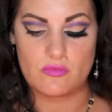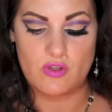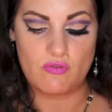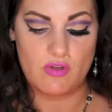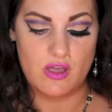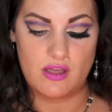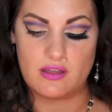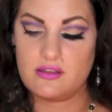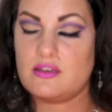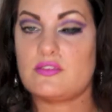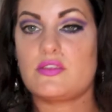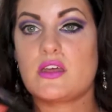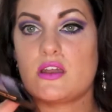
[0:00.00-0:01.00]
Okay,
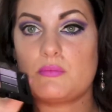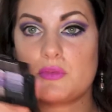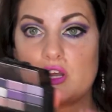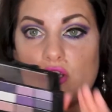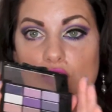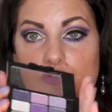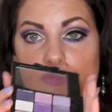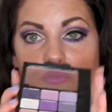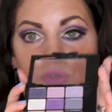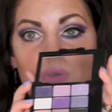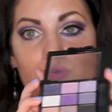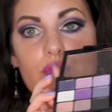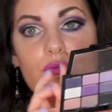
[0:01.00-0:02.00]
and then I'm going to go
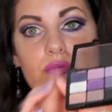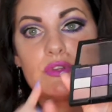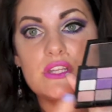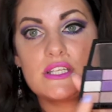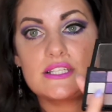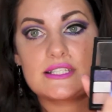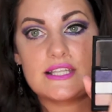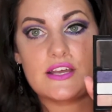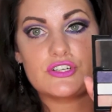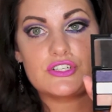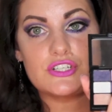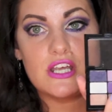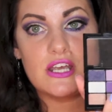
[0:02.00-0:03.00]
through with the
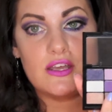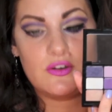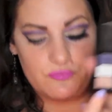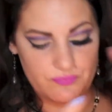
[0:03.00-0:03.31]
center shape.